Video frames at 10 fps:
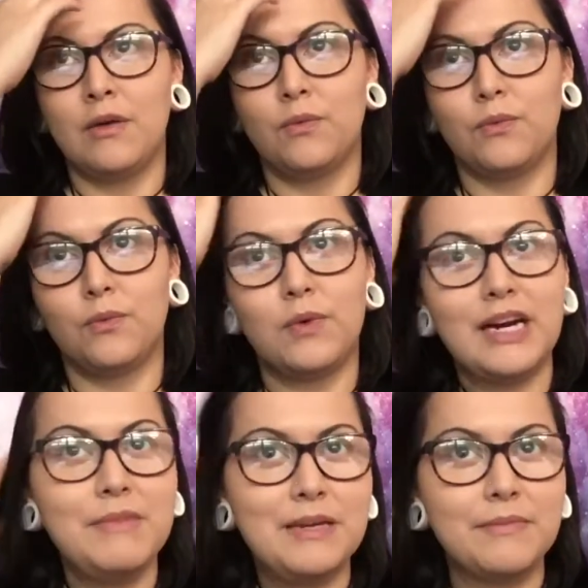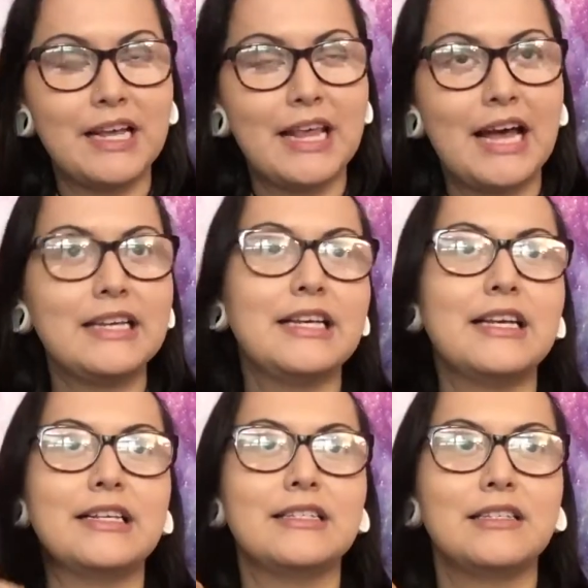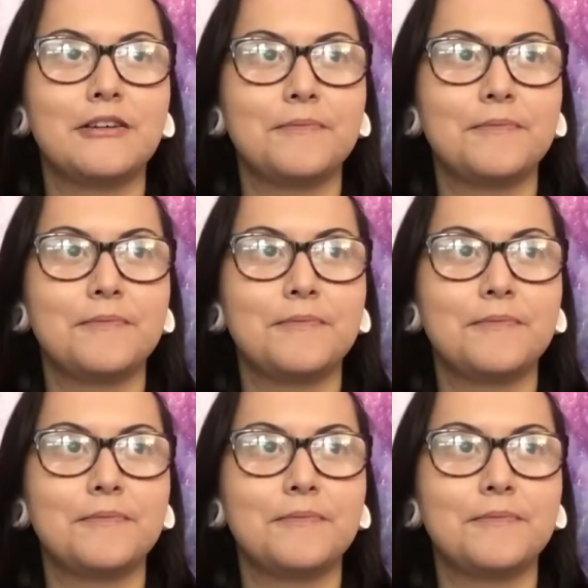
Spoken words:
what I mean by that is